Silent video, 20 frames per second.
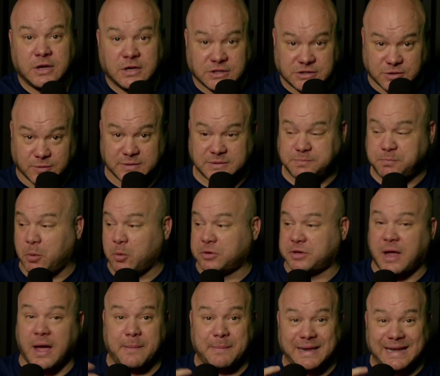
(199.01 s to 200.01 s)
So it's both
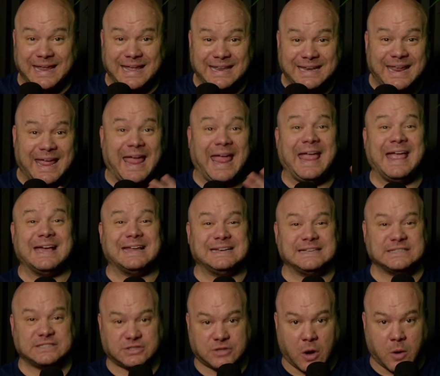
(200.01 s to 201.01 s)
coming in and
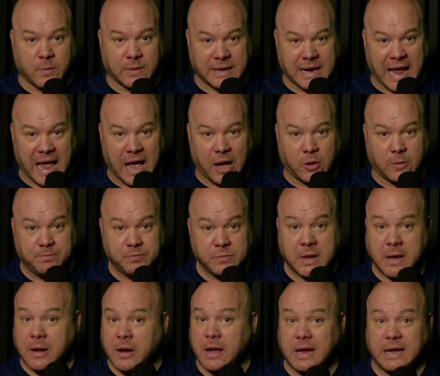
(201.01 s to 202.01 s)
it's going out,
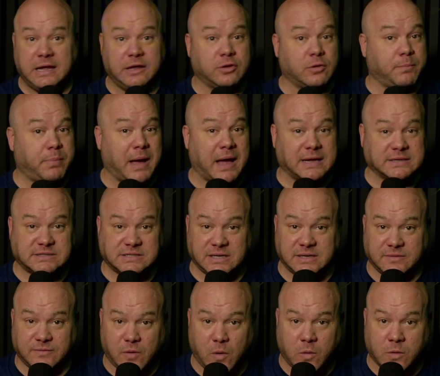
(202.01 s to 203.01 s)
either
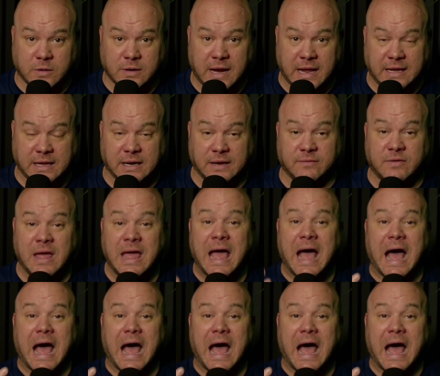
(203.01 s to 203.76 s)
positive or negative.